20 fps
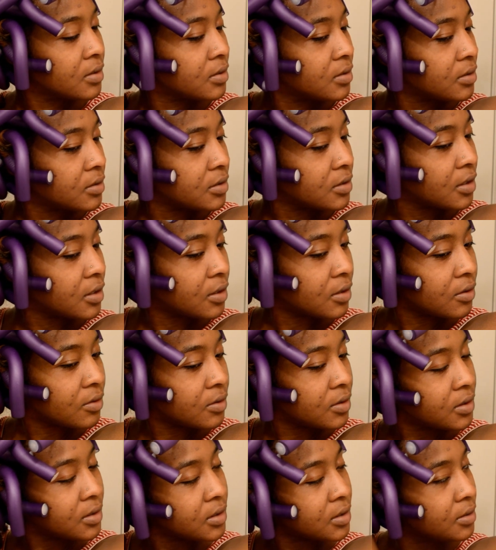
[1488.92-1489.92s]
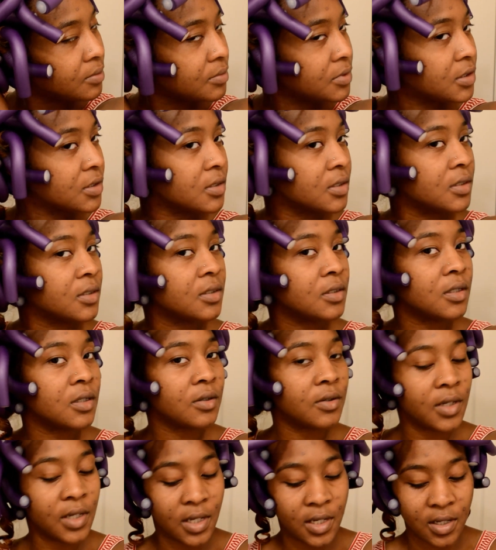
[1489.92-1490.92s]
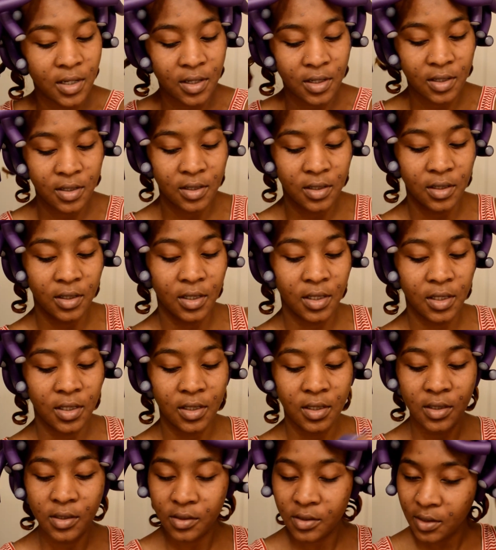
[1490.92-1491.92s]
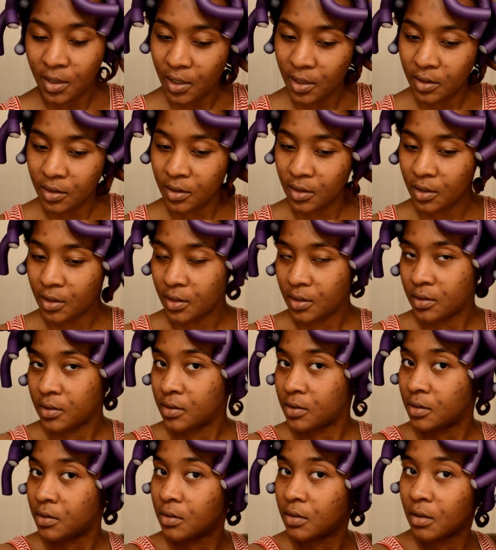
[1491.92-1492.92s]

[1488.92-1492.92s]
So I'm just gonna go ahead and take these